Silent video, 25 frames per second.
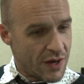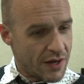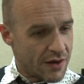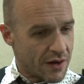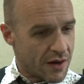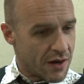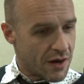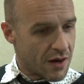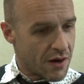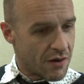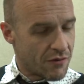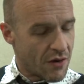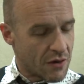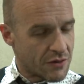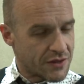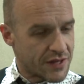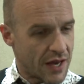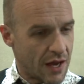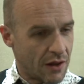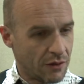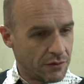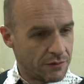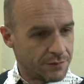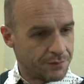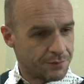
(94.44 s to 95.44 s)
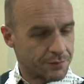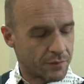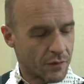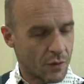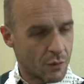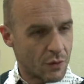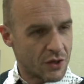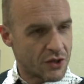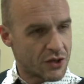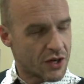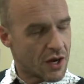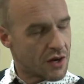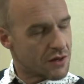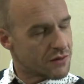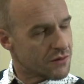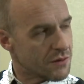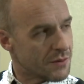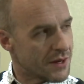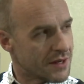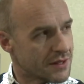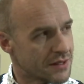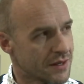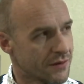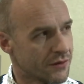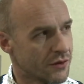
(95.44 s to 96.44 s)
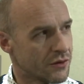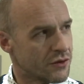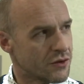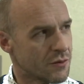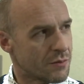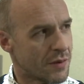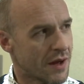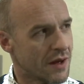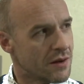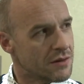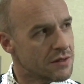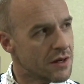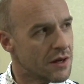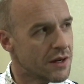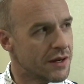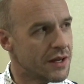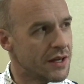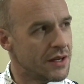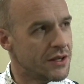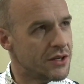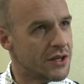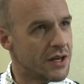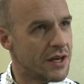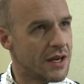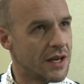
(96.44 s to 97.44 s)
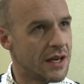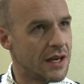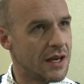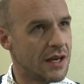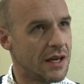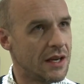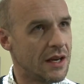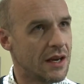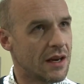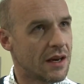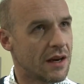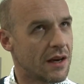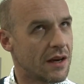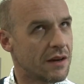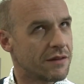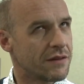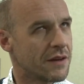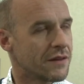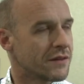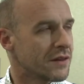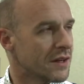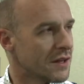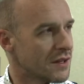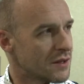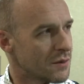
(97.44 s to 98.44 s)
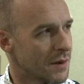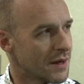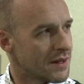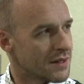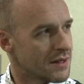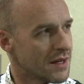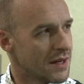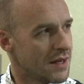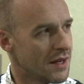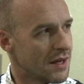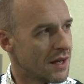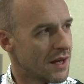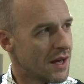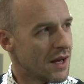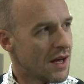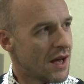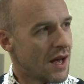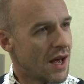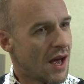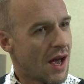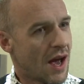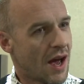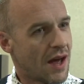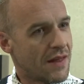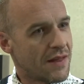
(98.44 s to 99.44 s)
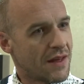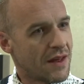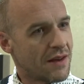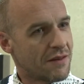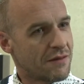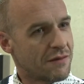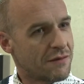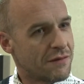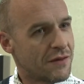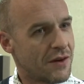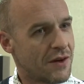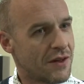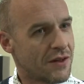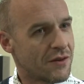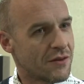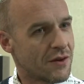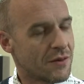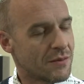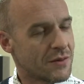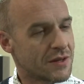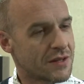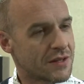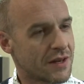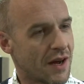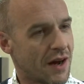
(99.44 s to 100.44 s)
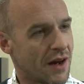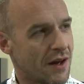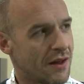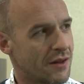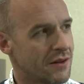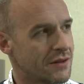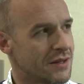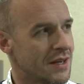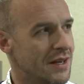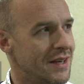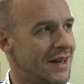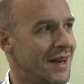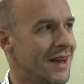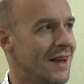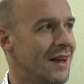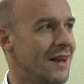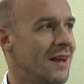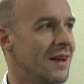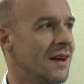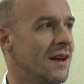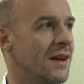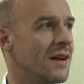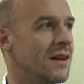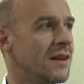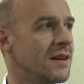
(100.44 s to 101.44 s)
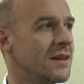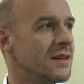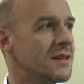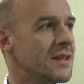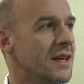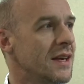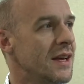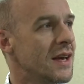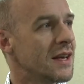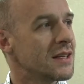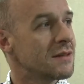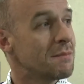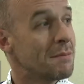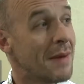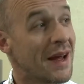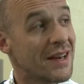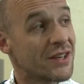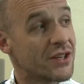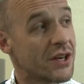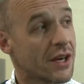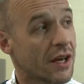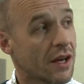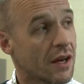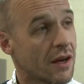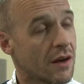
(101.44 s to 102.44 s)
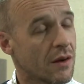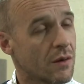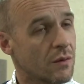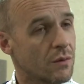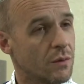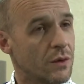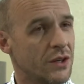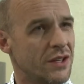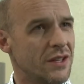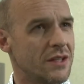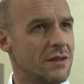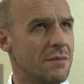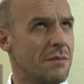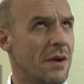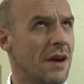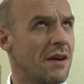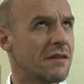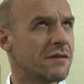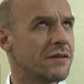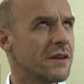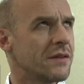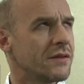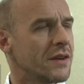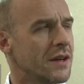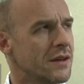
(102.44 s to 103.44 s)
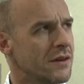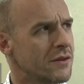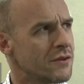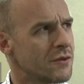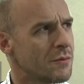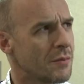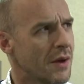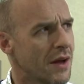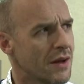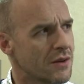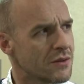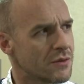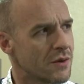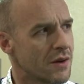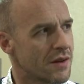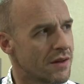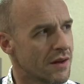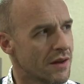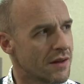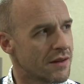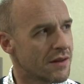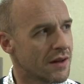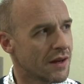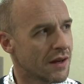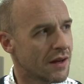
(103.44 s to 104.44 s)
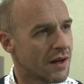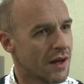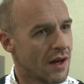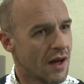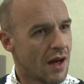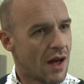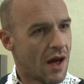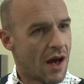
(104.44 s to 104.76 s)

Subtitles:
We had a Rotel, which goes for about £700, RDG 1520, and then further up the scale there's a Lin DS Magic, which is about £1,500 worth, I think.